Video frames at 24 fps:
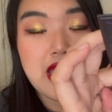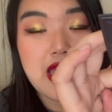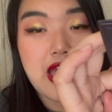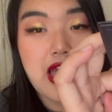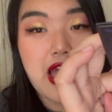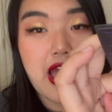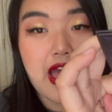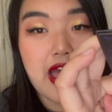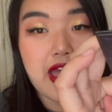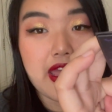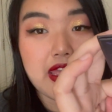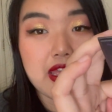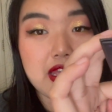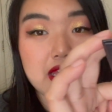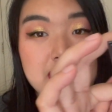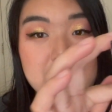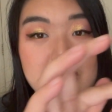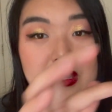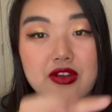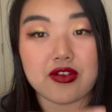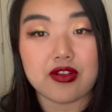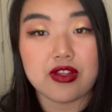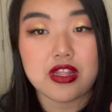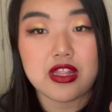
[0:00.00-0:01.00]
I
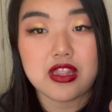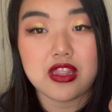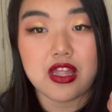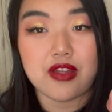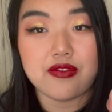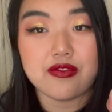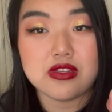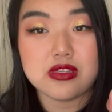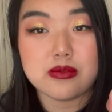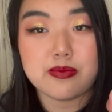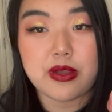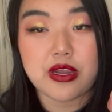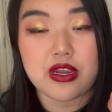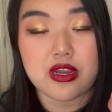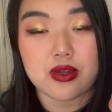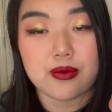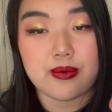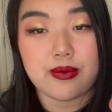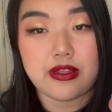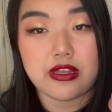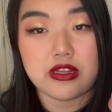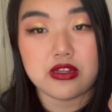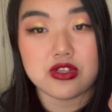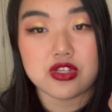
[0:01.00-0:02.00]
literally love this
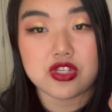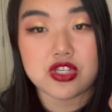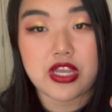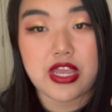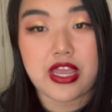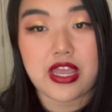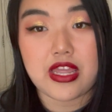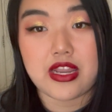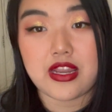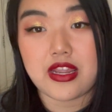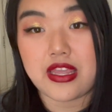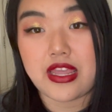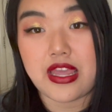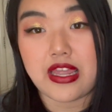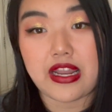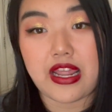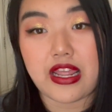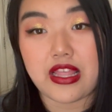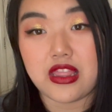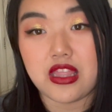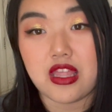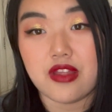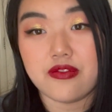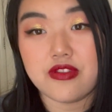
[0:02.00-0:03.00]
periwinkle shade. Again, I
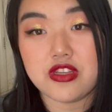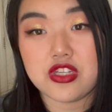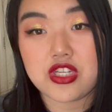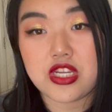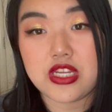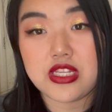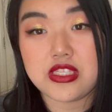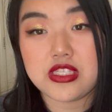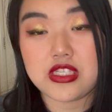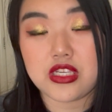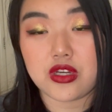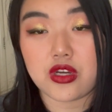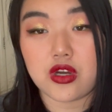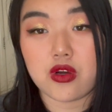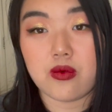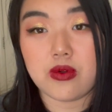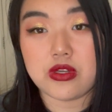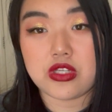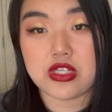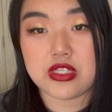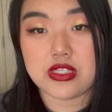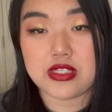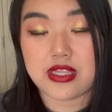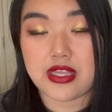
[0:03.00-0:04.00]
love the shade 0, which
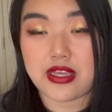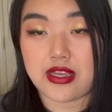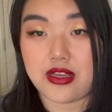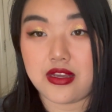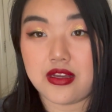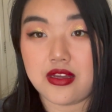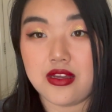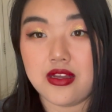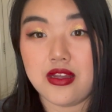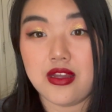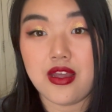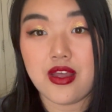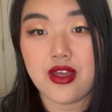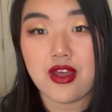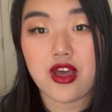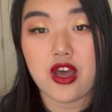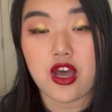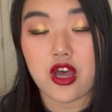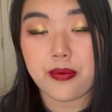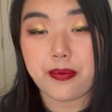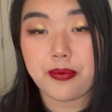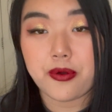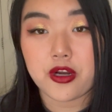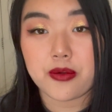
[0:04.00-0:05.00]
is like a
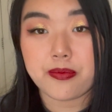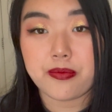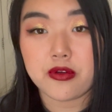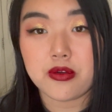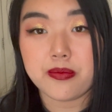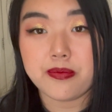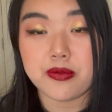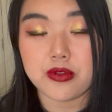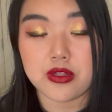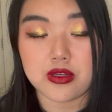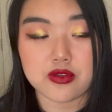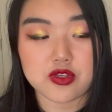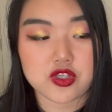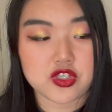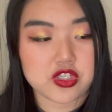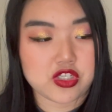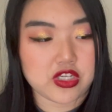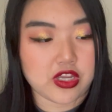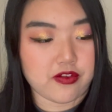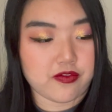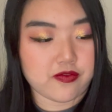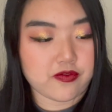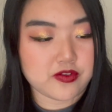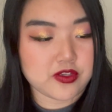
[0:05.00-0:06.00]
purple blue
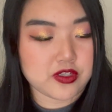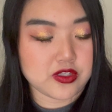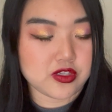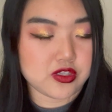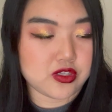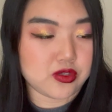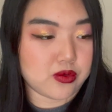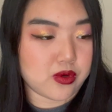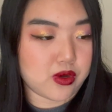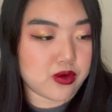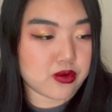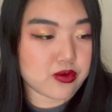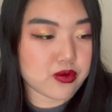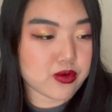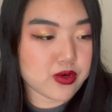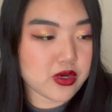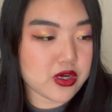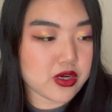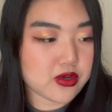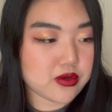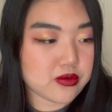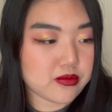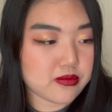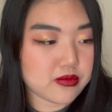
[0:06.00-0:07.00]
shift
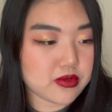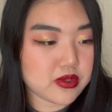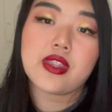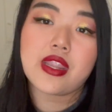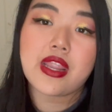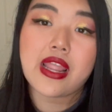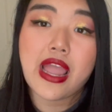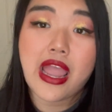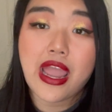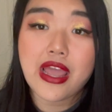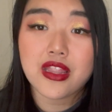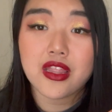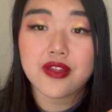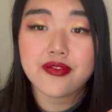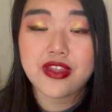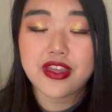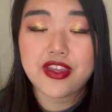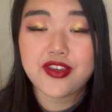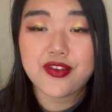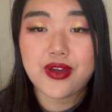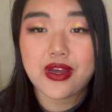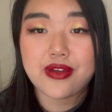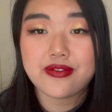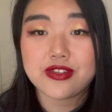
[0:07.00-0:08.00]
duochrome. I love that
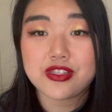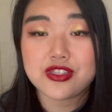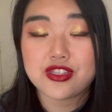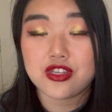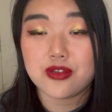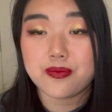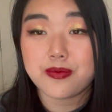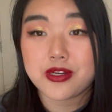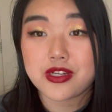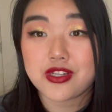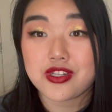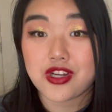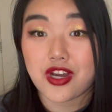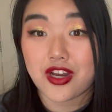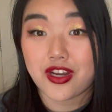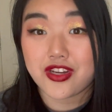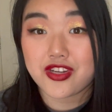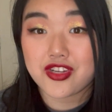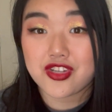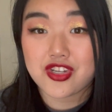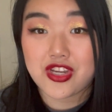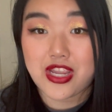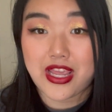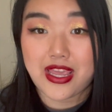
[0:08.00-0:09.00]
you have a super dark
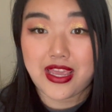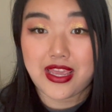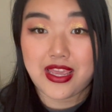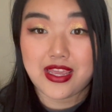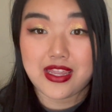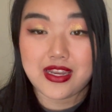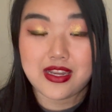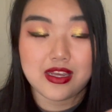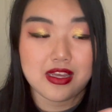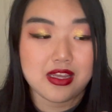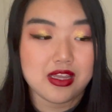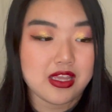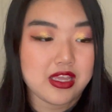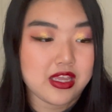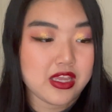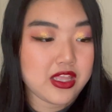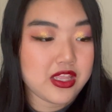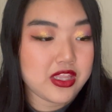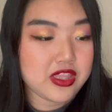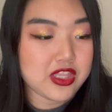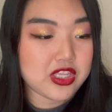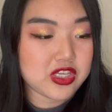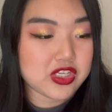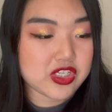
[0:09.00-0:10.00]
shade.
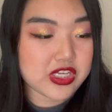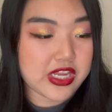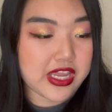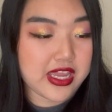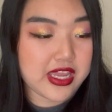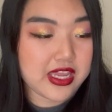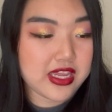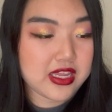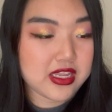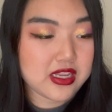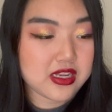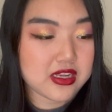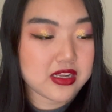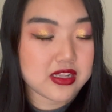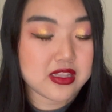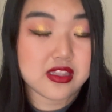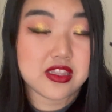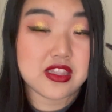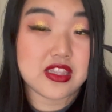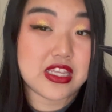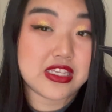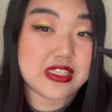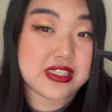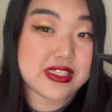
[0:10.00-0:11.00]
The shade,
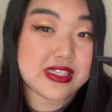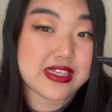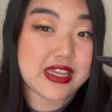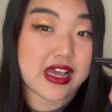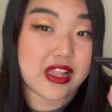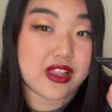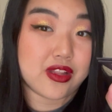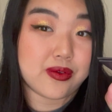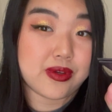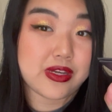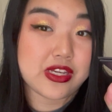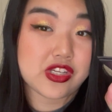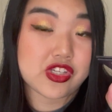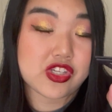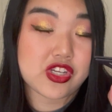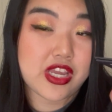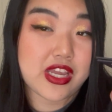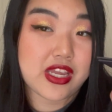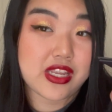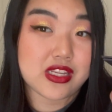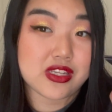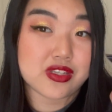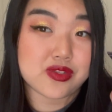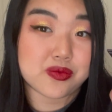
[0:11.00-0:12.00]
this yellowy shade
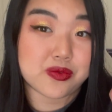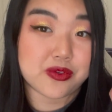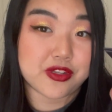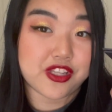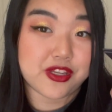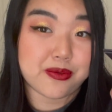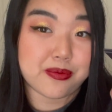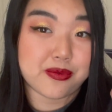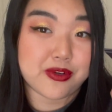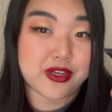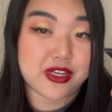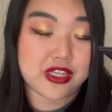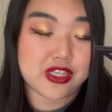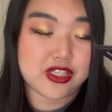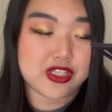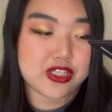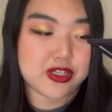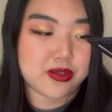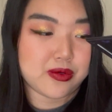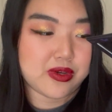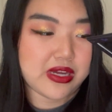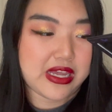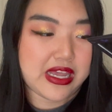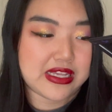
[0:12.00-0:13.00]
is really pretty
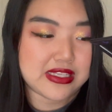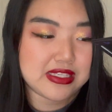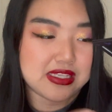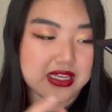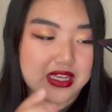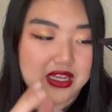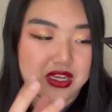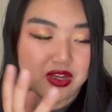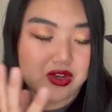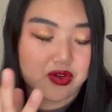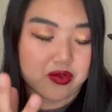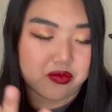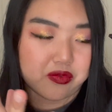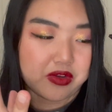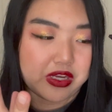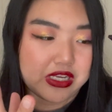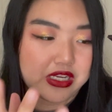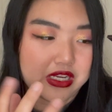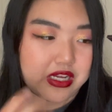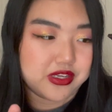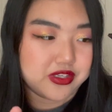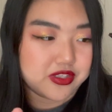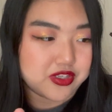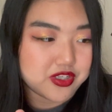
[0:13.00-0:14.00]
too. It has like a green
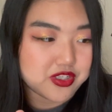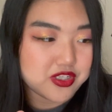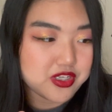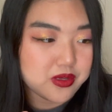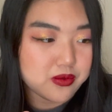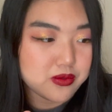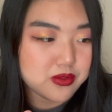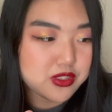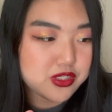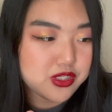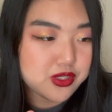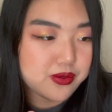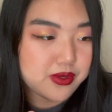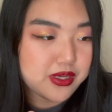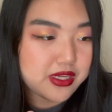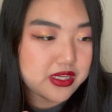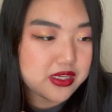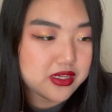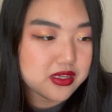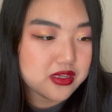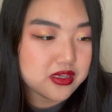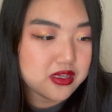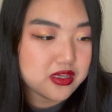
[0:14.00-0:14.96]
undertone to it.